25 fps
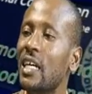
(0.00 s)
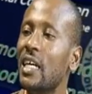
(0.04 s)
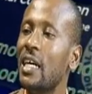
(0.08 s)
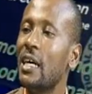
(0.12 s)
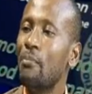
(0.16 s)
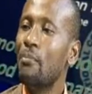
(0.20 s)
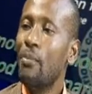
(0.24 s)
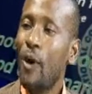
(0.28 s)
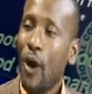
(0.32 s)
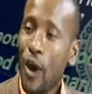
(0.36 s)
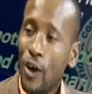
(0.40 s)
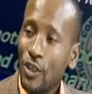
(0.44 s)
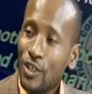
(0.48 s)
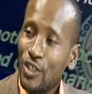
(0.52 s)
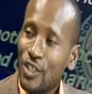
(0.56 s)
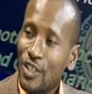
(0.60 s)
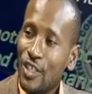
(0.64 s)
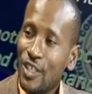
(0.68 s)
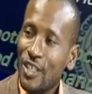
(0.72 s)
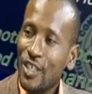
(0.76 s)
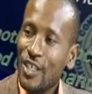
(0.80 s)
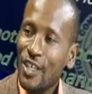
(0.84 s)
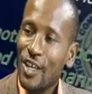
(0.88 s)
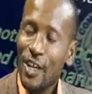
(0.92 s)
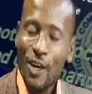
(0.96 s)
but
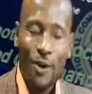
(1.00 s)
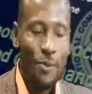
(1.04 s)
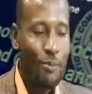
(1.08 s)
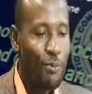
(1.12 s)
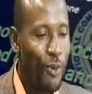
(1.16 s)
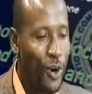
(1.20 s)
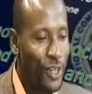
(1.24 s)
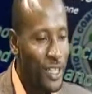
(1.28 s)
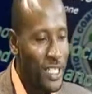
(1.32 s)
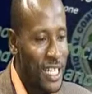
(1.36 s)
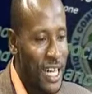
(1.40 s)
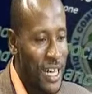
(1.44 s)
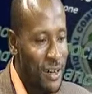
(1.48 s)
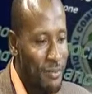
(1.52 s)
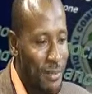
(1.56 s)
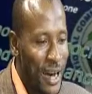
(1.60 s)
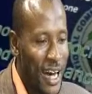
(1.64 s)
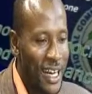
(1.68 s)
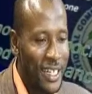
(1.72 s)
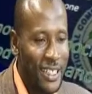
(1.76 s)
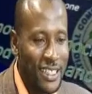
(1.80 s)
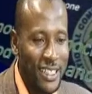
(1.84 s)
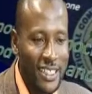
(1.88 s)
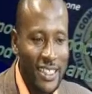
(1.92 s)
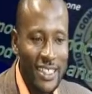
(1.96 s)
mortal
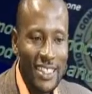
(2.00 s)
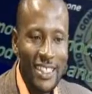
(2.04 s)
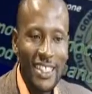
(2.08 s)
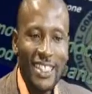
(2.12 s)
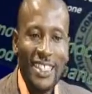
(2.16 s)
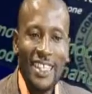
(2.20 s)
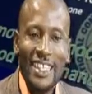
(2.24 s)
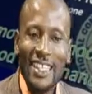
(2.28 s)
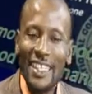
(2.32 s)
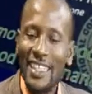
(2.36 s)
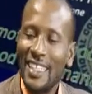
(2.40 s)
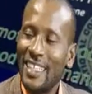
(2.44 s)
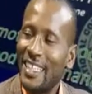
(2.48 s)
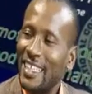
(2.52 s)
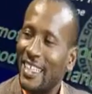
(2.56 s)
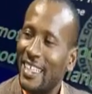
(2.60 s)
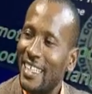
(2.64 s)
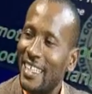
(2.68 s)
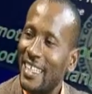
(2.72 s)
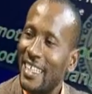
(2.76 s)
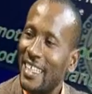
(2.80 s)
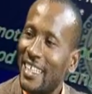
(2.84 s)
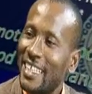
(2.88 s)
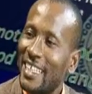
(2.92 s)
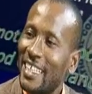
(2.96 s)
man
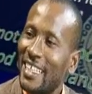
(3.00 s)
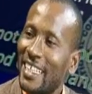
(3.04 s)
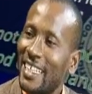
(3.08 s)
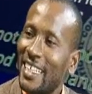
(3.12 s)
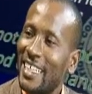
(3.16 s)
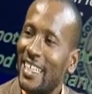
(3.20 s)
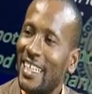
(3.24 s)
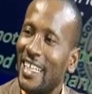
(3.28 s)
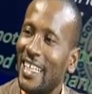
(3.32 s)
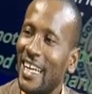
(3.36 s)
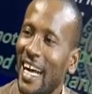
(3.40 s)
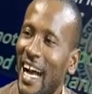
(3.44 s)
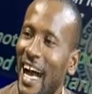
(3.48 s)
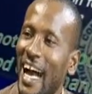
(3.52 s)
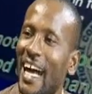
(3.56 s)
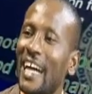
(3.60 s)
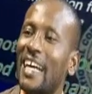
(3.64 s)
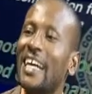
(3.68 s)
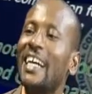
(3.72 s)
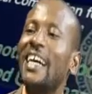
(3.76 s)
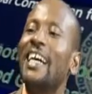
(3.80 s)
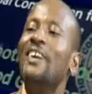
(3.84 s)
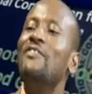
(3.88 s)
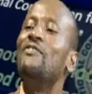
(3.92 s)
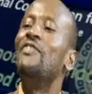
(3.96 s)
can
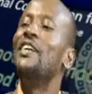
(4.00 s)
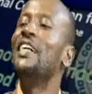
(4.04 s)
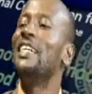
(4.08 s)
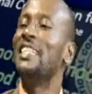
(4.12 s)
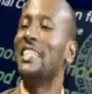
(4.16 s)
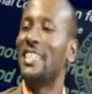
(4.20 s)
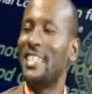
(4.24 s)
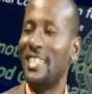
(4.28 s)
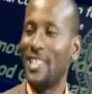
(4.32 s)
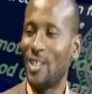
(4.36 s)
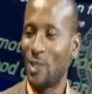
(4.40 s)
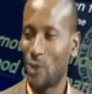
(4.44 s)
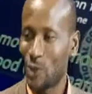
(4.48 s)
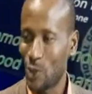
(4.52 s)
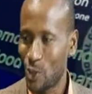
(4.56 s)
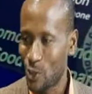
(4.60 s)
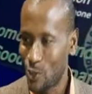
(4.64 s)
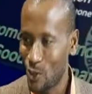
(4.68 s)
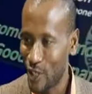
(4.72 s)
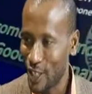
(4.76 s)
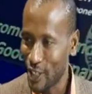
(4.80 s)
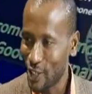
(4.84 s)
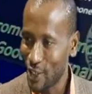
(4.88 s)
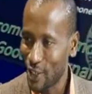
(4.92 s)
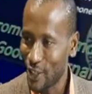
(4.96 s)
aggravate the
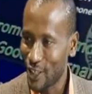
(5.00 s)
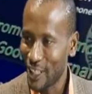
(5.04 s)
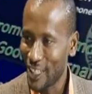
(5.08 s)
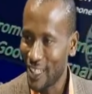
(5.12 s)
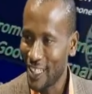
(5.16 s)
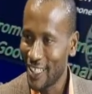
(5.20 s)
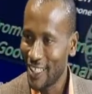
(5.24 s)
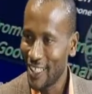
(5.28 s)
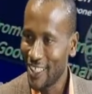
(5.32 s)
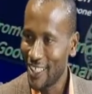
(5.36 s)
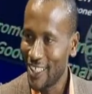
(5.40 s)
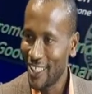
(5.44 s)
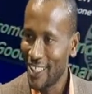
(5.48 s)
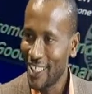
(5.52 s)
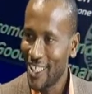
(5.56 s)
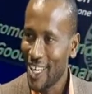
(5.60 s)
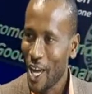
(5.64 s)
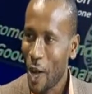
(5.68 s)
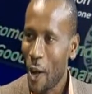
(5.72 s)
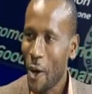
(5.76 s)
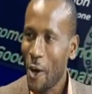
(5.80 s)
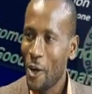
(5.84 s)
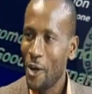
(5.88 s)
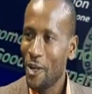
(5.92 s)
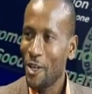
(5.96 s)
situation.
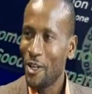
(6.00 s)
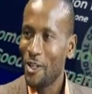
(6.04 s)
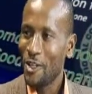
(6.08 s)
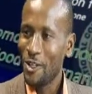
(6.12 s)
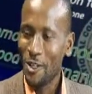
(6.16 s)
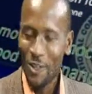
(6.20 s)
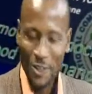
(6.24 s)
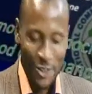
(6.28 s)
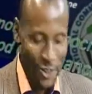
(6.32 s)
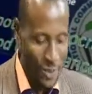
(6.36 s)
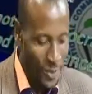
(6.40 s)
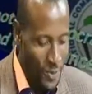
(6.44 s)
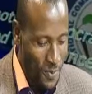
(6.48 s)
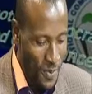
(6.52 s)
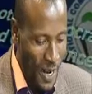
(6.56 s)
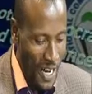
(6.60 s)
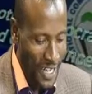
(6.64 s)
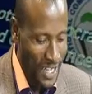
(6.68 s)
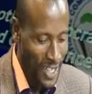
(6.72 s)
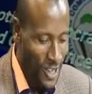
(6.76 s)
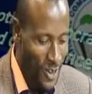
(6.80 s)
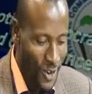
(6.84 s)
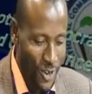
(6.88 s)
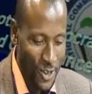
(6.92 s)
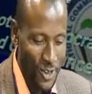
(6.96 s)
Okay. Human
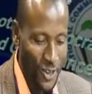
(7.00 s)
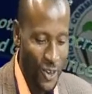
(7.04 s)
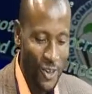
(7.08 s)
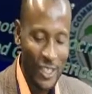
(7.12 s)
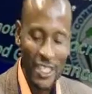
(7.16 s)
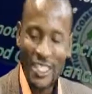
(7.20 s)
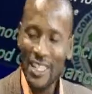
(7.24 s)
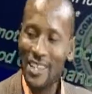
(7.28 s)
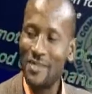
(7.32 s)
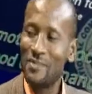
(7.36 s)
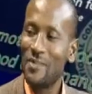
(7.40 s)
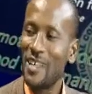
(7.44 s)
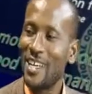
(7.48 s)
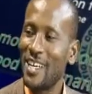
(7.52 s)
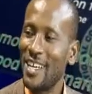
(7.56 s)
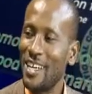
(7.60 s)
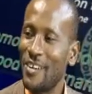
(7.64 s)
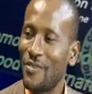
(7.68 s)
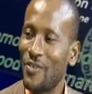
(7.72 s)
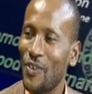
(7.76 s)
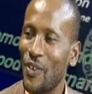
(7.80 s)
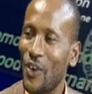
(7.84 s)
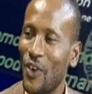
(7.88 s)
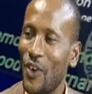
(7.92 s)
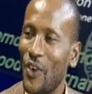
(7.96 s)
conduct and
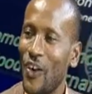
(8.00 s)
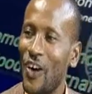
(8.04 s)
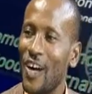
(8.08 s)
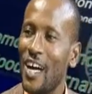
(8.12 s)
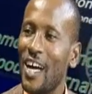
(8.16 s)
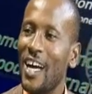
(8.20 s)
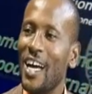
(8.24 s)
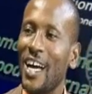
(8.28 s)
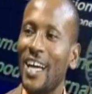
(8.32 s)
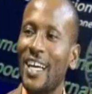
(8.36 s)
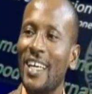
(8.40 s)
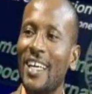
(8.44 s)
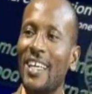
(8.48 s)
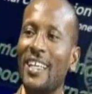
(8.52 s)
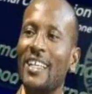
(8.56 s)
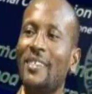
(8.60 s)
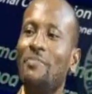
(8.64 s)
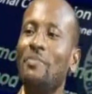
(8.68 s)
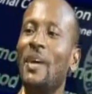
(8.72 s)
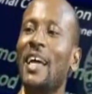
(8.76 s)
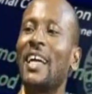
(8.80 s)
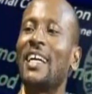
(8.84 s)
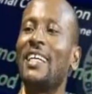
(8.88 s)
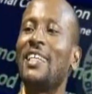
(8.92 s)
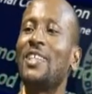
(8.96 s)
behavior can
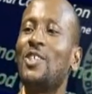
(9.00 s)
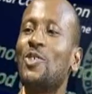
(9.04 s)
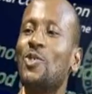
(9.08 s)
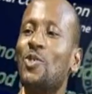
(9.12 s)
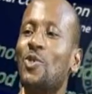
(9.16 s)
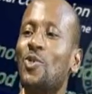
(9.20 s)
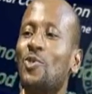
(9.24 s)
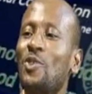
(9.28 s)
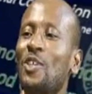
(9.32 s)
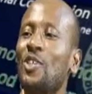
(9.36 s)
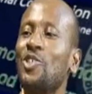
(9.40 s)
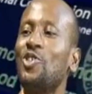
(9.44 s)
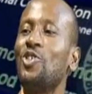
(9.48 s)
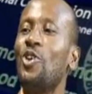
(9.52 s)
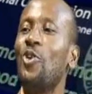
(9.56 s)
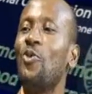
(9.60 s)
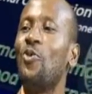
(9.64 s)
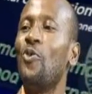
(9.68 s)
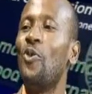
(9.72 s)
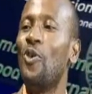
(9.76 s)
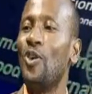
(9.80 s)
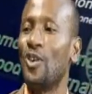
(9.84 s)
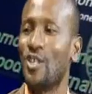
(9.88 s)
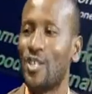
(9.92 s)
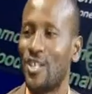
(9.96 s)
make the situation
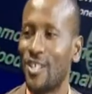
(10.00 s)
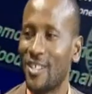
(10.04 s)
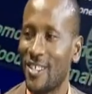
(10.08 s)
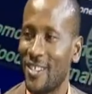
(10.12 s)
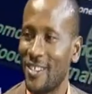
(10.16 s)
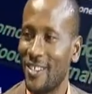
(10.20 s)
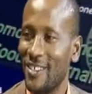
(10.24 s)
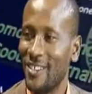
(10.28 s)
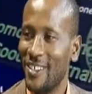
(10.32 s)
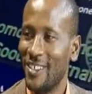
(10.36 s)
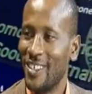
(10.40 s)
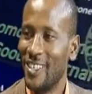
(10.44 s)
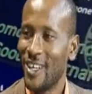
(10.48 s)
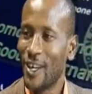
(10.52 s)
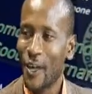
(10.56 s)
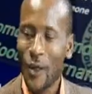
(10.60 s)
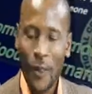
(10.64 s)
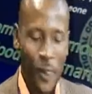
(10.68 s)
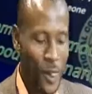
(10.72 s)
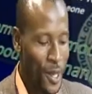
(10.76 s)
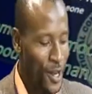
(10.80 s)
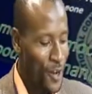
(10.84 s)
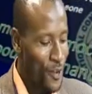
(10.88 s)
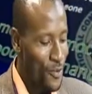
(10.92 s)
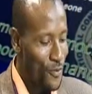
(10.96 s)
worse.
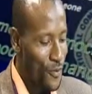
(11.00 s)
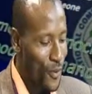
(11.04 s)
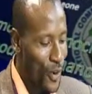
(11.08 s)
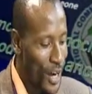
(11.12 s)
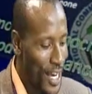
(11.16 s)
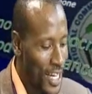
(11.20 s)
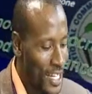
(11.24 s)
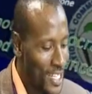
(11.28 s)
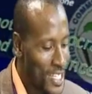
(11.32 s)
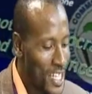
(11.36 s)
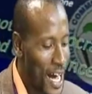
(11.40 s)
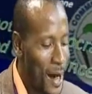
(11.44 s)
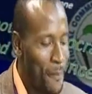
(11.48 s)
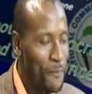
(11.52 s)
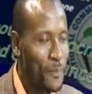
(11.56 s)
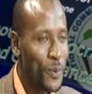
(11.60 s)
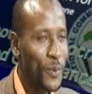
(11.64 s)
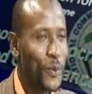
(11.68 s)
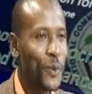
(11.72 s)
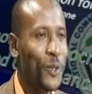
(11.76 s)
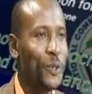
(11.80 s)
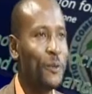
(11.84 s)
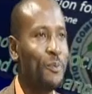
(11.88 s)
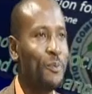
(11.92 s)
For example,